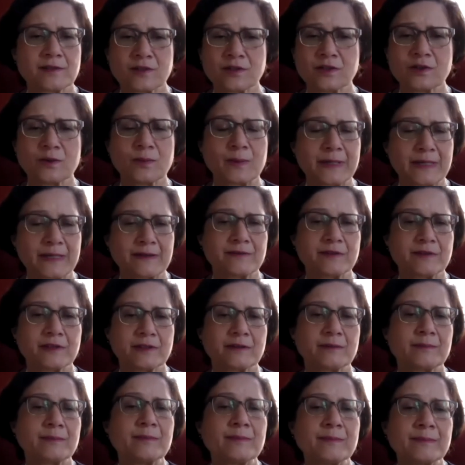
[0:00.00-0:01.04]
whatever the
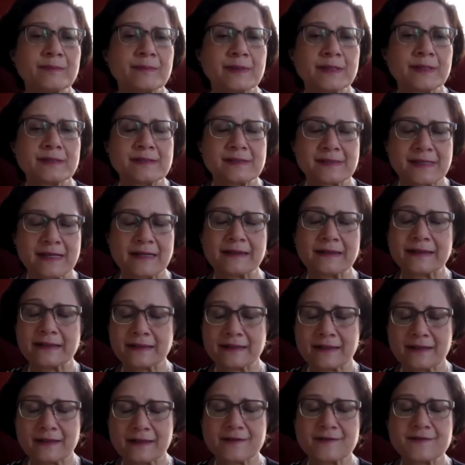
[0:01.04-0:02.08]
cell
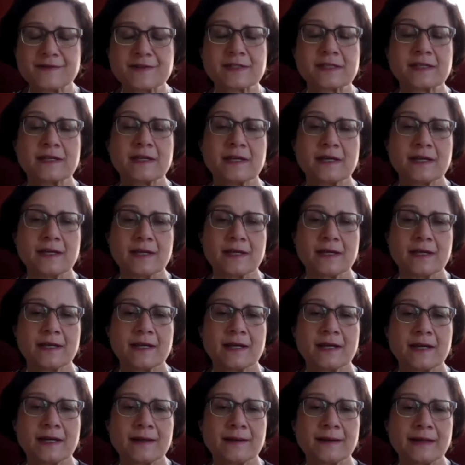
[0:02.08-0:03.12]
engulfs
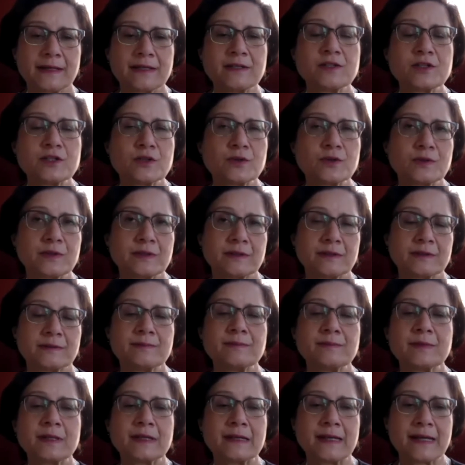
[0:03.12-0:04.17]
into the
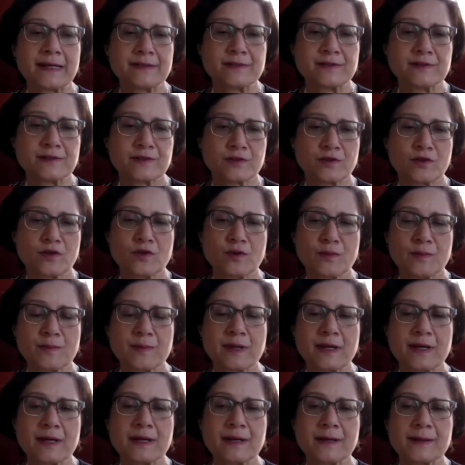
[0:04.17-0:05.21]
lysosome.
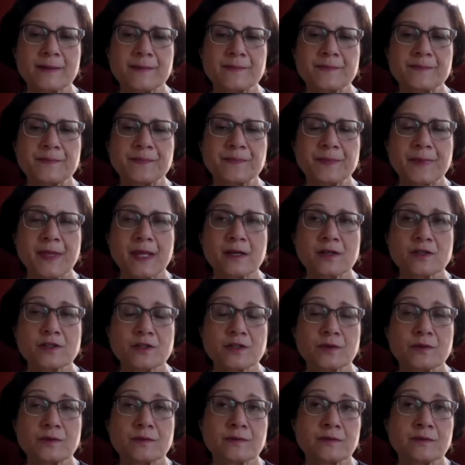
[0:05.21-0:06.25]

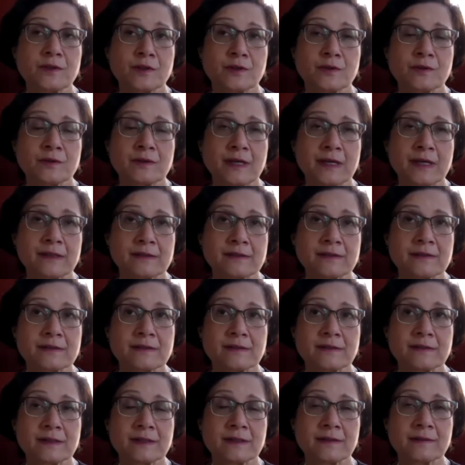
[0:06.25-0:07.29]
So, that's
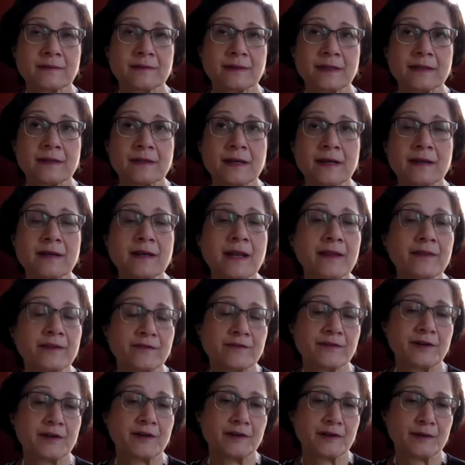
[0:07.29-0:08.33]
another
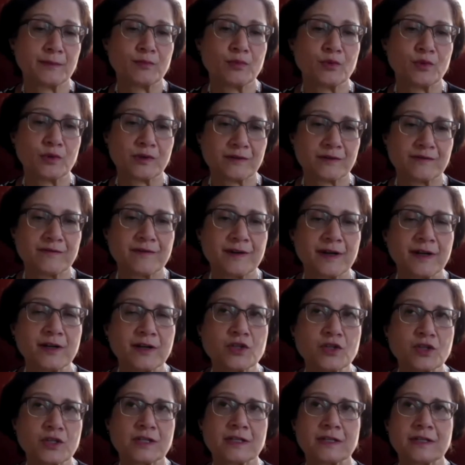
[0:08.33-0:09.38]
very important
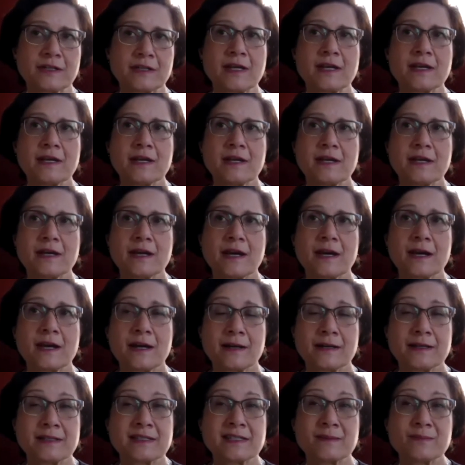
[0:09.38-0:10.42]
function.
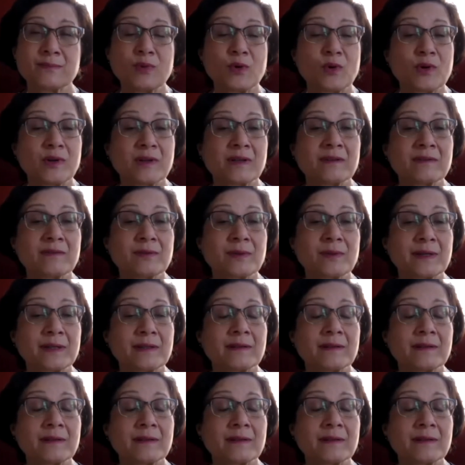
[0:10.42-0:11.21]
It's important with